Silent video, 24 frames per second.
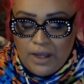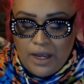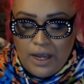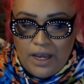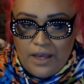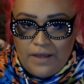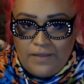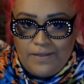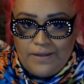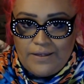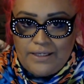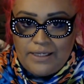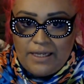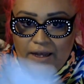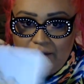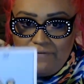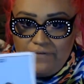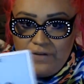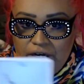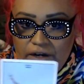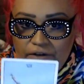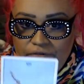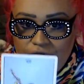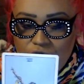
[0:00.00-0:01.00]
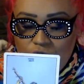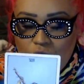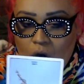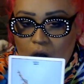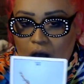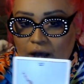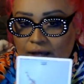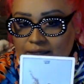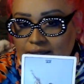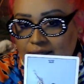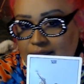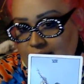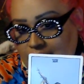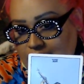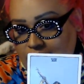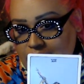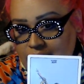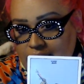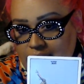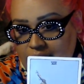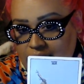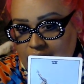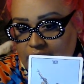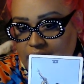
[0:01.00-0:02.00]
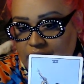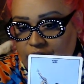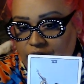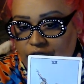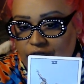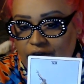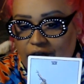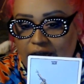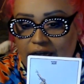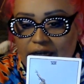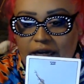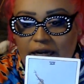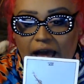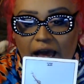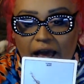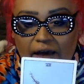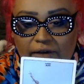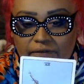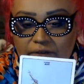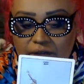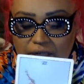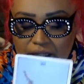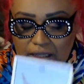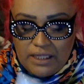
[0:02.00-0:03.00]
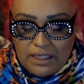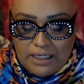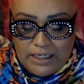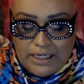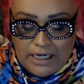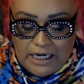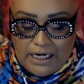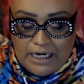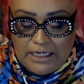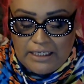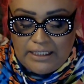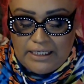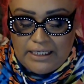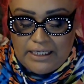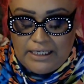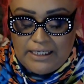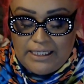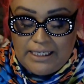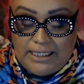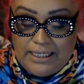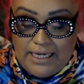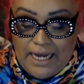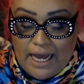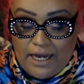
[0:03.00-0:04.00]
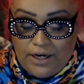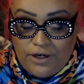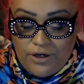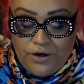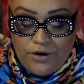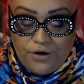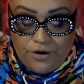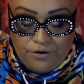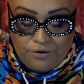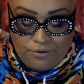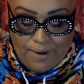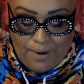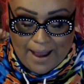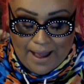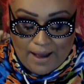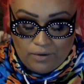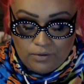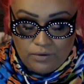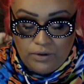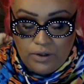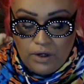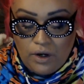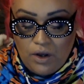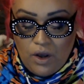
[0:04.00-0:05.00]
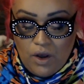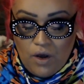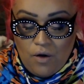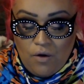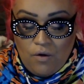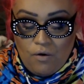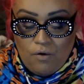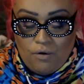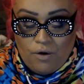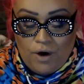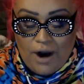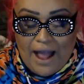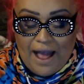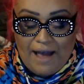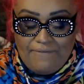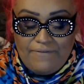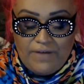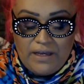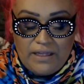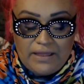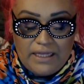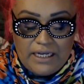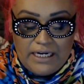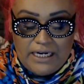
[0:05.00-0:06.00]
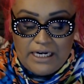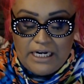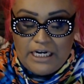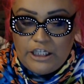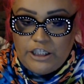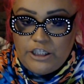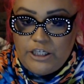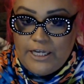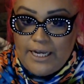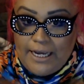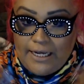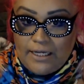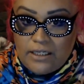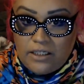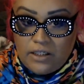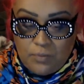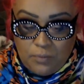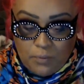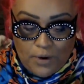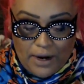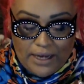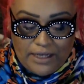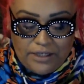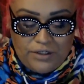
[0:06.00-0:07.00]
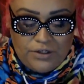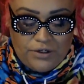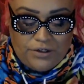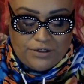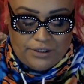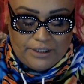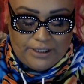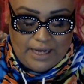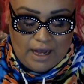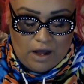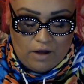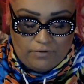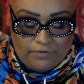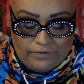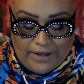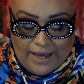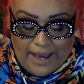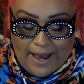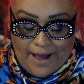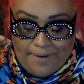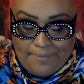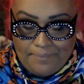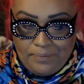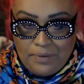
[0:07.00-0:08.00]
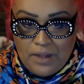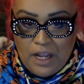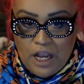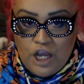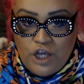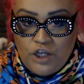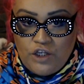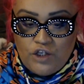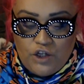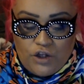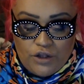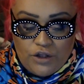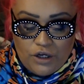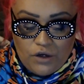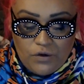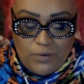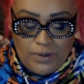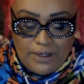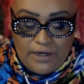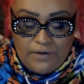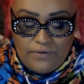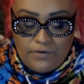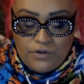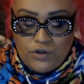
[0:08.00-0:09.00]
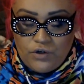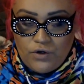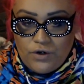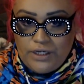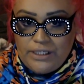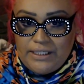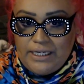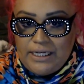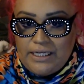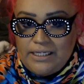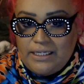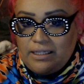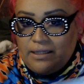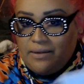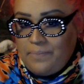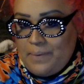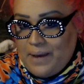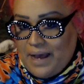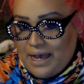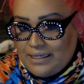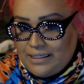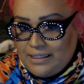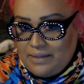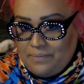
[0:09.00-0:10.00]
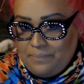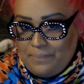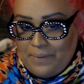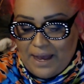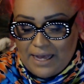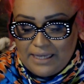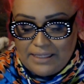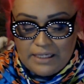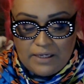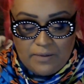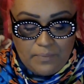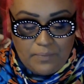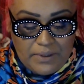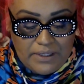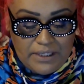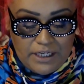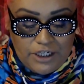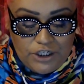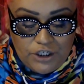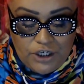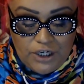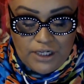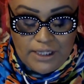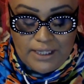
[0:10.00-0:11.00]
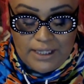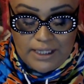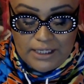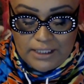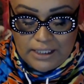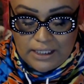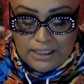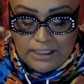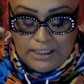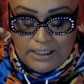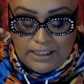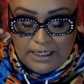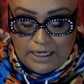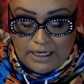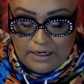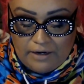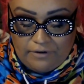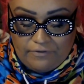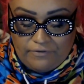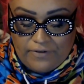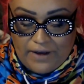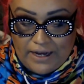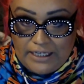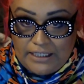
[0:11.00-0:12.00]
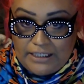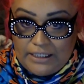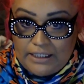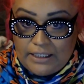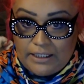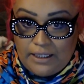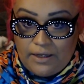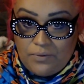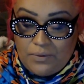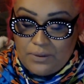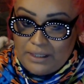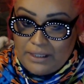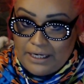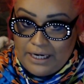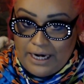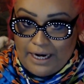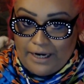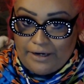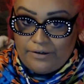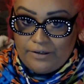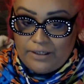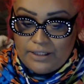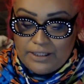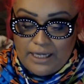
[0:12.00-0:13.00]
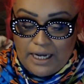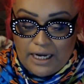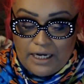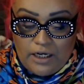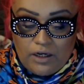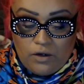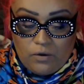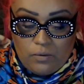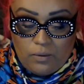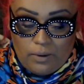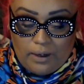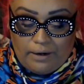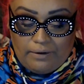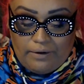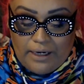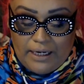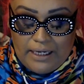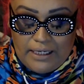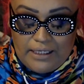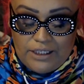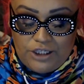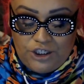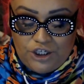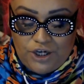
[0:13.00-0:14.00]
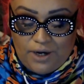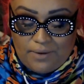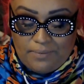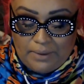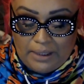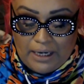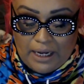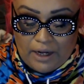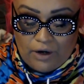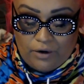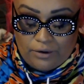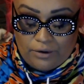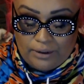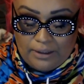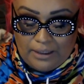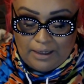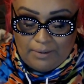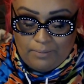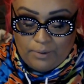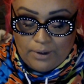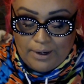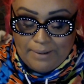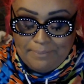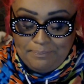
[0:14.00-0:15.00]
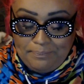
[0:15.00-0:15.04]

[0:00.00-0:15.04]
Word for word: the Seven of Wands, this is signifying having the need to stand your ground or having the need to express yourself. Yeah. So the Queen of Swords is in the past and passing position. This could signify dealing with an air sign, Aquarius, Gemini, or Libra.